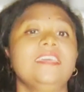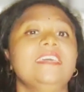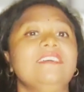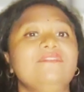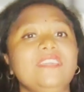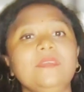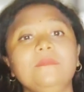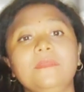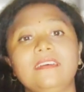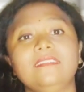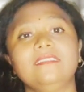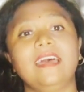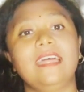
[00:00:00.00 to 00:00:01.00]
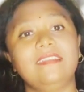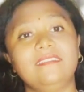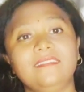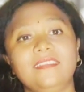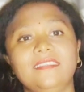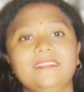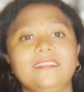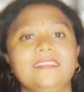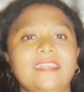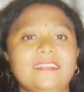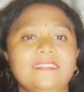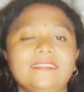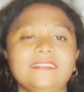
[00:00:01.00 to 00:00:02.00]
We must address
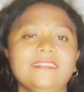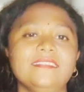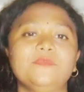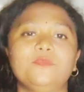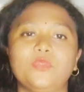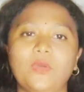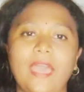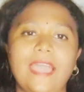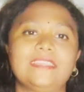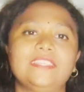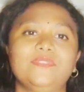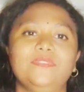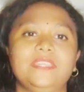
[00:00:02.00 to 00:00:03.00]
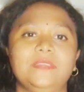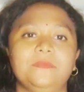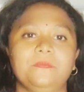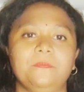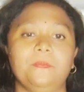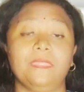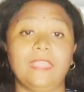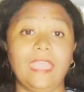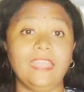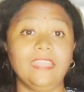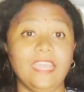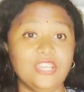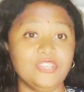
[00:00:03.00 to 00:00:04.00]
concerns proactively
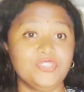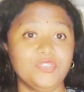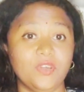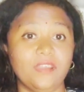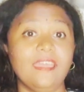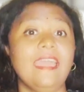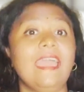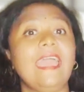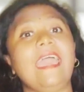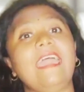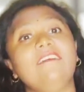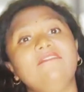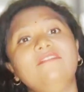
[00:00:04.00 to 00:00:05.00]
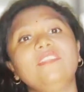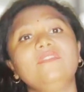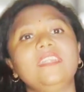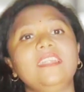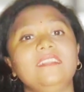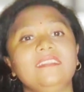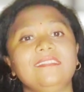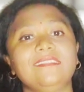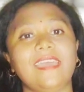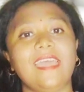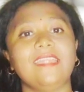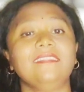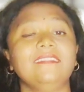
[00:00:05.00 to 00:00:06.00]
and ensure everyone
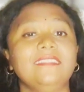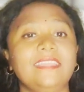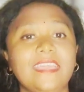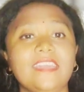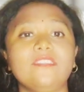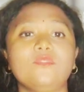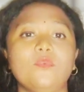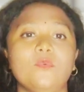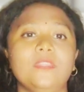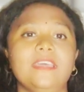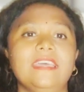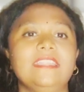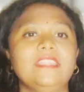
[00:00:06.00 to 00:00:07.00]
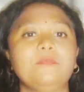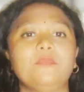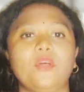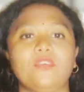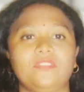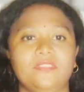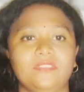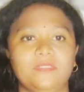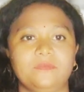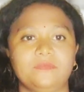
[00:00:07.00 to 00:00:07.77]
understands their role in the process.